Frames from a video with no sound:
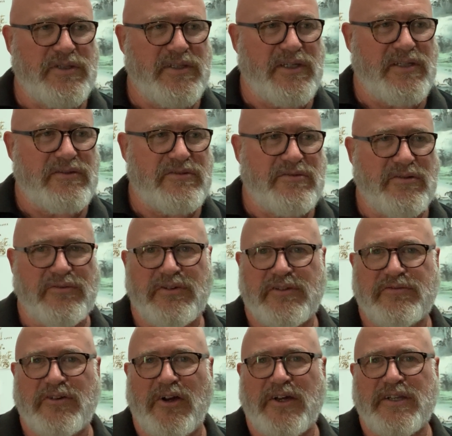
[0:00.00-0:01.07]
They're terrific
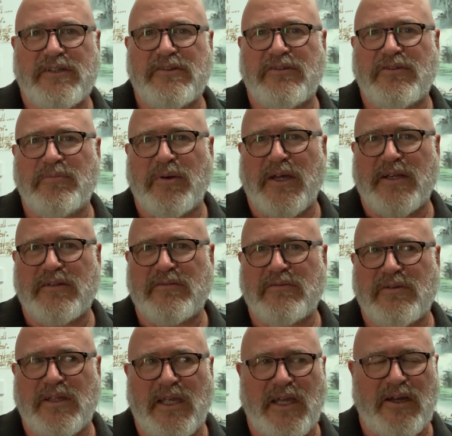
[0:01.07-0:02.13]
fighters, but
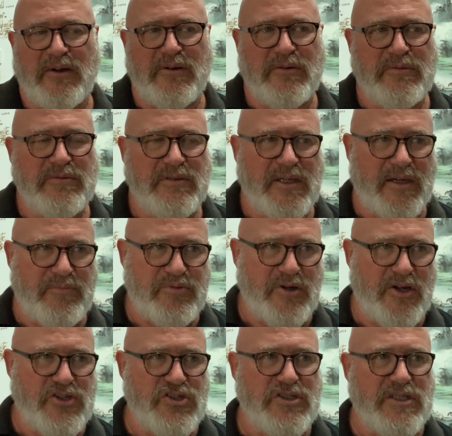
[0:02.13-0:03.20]
our
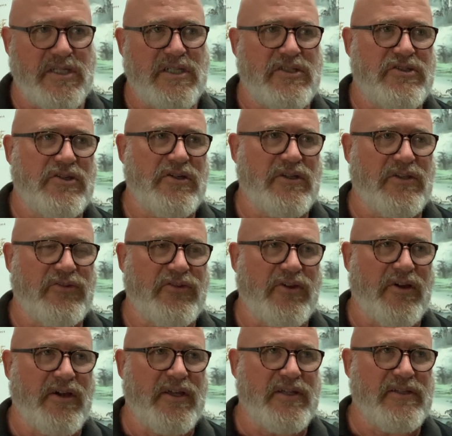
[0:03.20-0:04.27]
approach to the internal
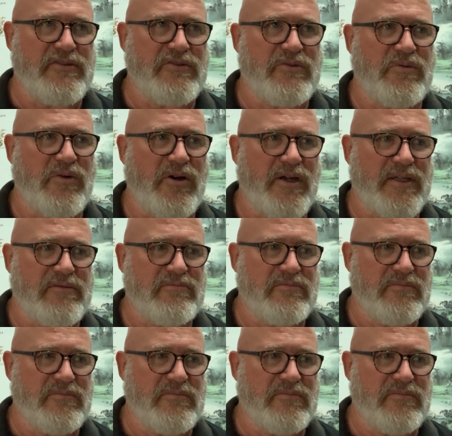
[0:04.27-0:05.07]
side is quite